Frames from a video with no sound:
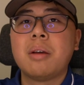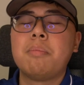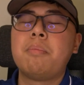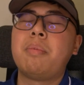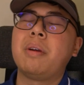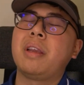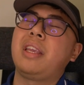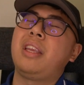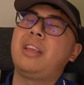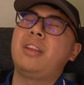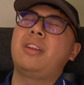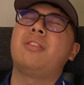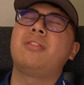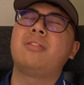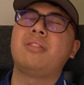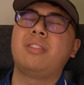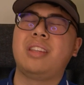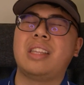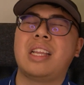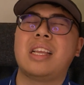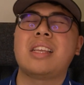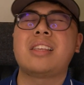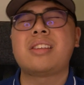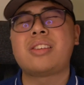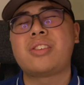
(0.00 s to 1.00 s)
but you
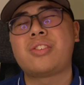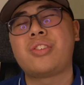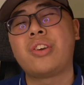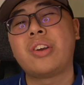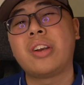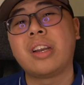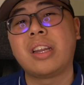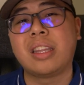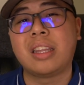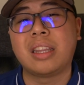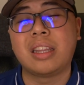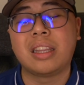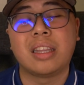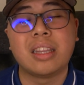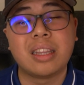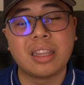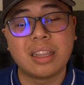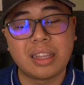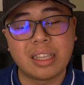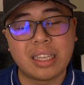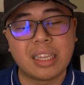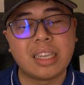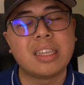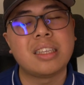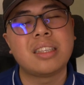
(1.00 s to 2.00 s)
don't necessarily
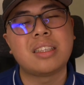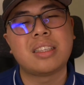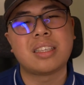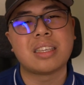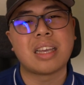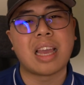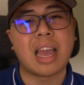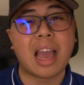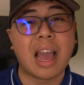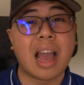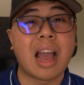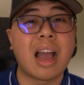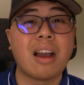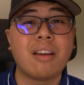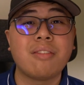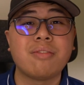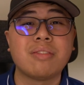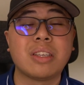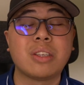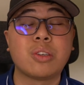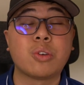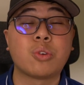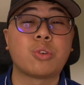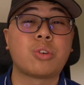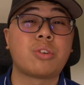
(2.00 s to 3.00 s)
need to have
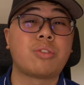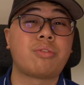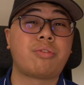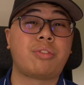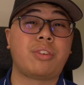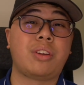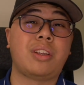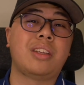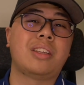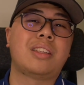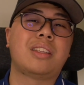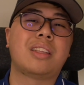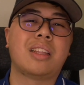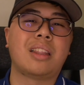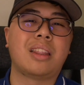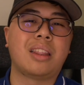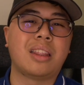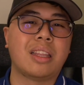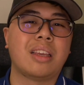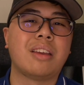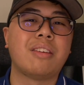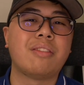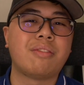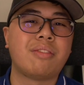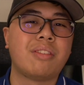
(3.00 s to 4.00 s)
in order for you to
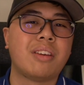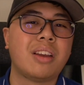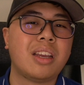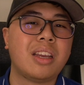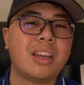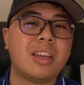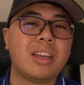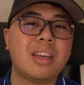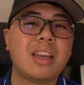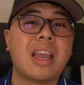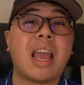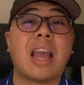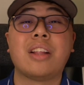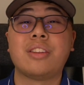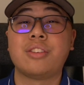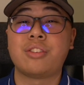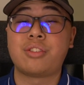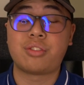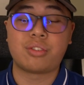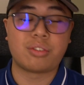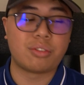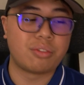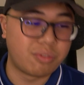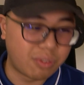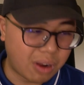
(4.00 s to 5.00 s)
live and
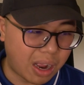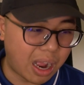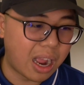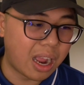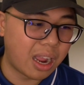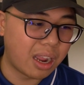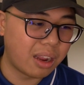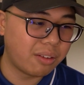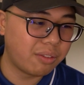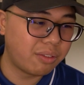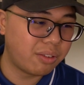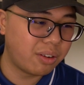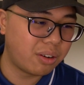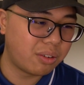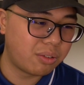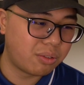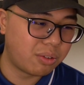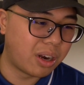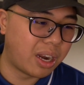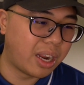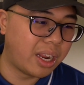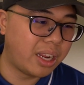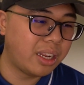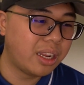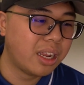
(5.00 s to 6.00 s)
survive,
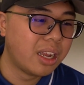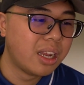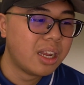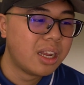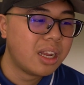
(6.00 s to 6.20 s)
right?